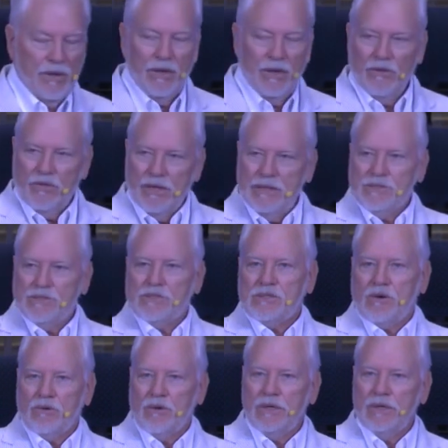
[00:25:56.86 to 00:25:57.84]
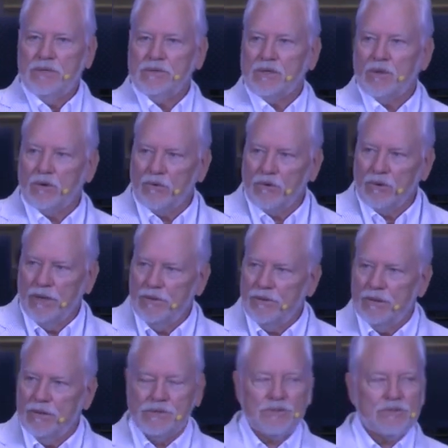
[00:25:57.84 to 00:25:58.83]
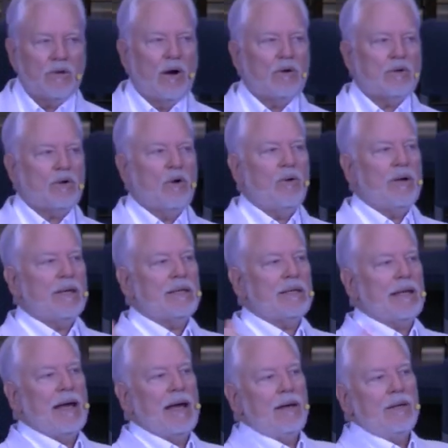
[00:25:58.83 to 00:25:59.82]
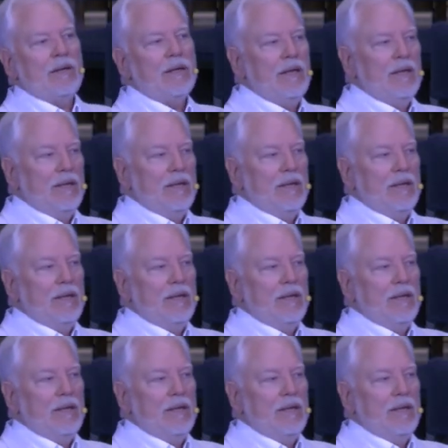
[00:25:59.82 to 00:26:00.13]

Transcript: These Corinthians thought going down